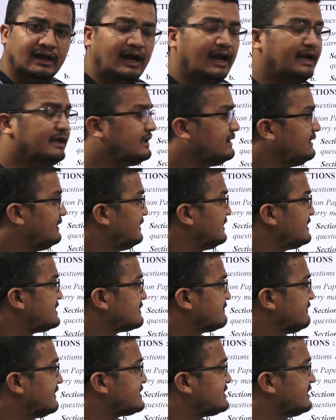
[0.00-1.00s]
and
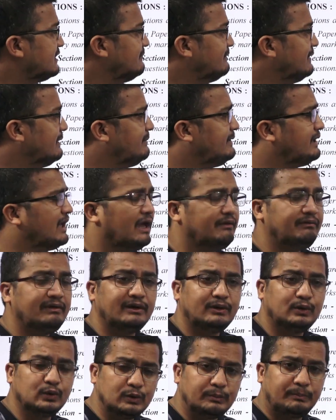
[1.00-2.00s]
each question will be
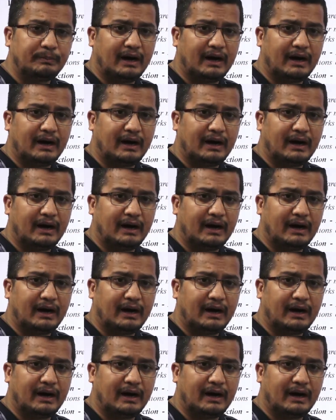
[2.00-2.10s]
having two